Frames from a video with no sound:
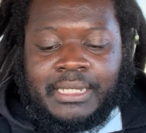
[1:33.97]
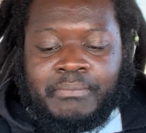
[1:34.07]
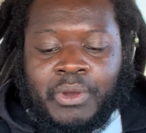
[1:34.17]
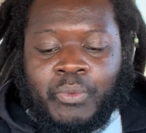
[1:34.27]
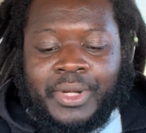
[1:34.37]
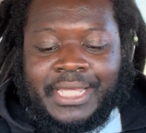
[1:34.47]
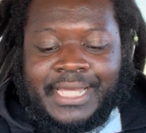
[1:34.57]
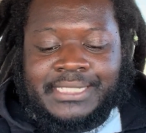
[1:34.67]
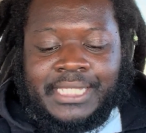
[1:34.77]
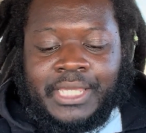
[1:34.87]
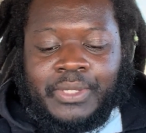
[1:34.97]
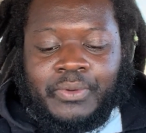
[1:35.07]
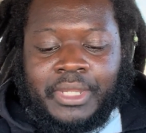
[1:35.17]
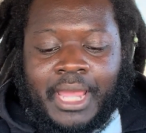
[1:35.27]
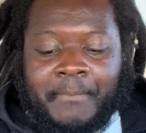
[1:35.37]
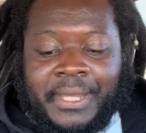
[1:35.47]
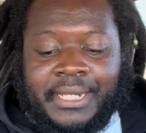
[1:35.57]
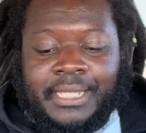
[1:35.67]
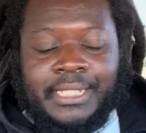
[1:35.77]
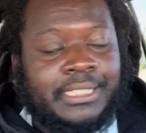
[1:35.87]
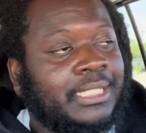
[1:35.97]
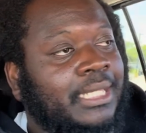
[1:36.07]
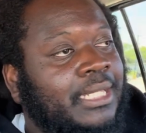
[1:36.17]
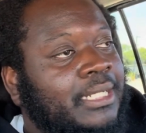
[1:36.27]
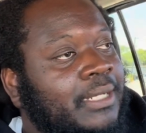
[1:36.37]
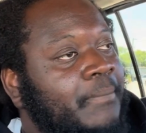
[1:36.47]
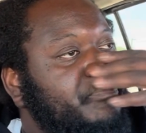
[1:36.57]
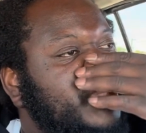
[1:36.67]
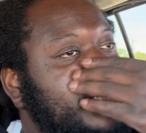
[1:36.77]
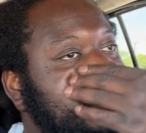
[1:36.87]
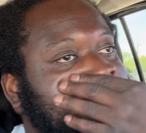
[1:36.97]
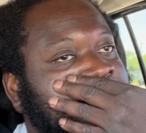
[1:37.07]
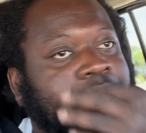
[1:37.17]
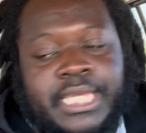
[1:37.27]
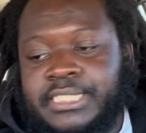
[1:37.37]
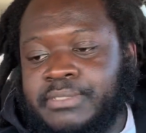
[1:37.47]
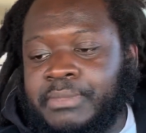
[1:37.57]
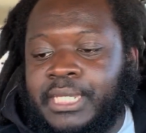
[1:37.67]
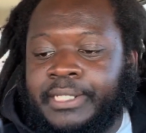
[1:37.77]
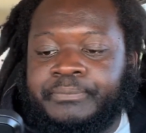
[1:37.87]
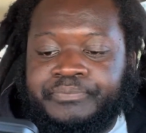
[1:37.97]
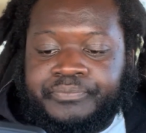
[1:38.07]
when he gets angry about anything, he just gets mad.